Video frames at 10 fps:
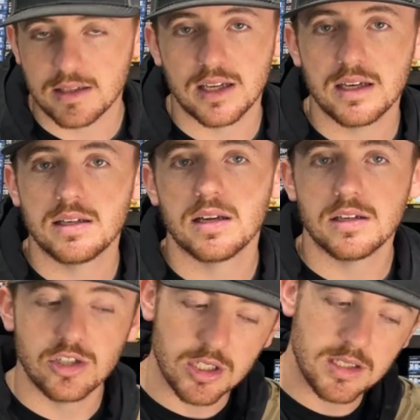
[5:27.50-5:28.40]
did
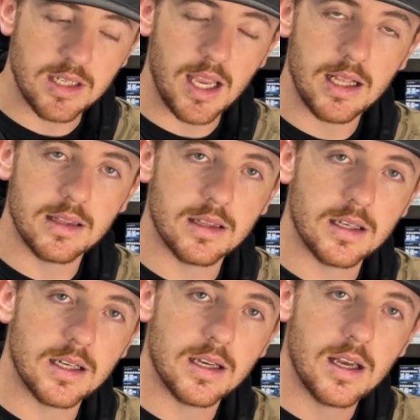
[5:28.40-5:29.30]
just take
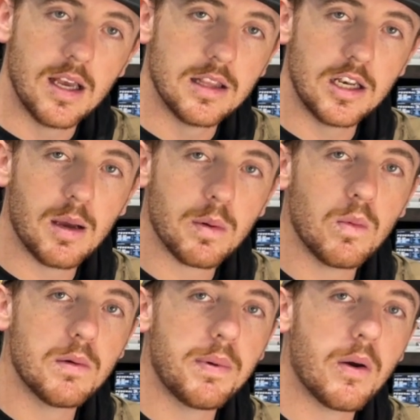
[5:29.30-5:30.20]
the number
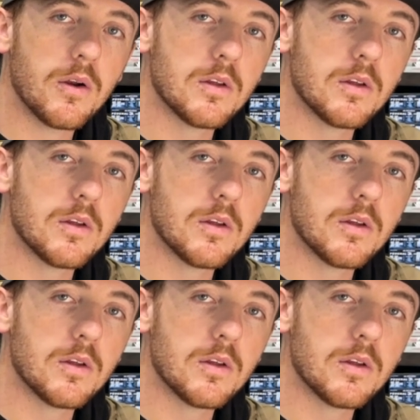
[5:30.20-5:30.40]
one powder,